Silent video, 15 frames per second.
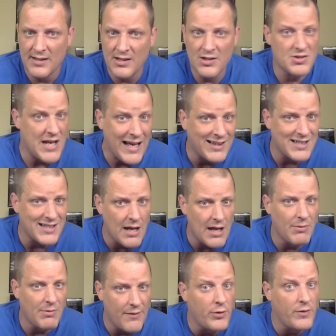There's not the same
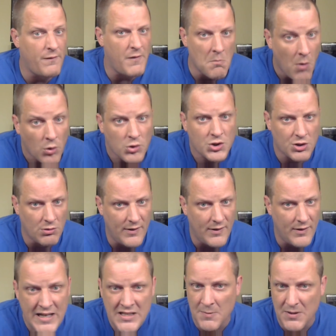level of emotional
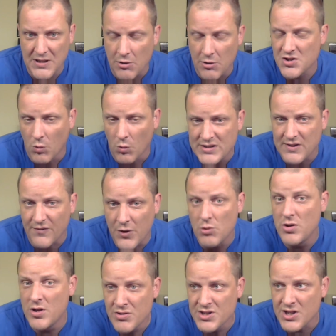investment there as there was a few
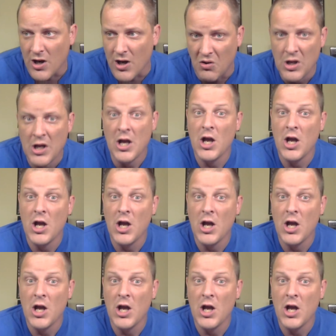years ago.